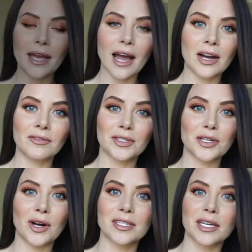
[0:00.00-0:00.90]
have
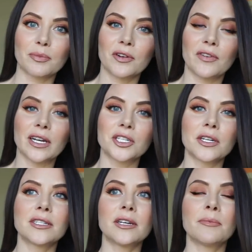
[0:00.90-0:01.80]
toxic
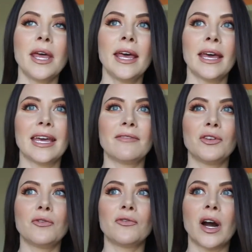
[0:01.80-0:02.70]
perfectionism if
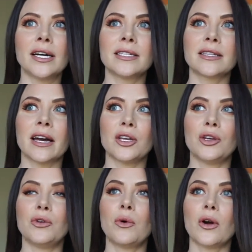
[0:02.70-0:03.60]
you find that
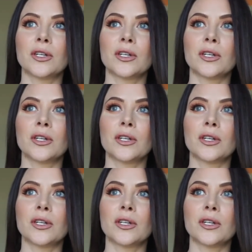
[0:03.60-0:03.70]
you are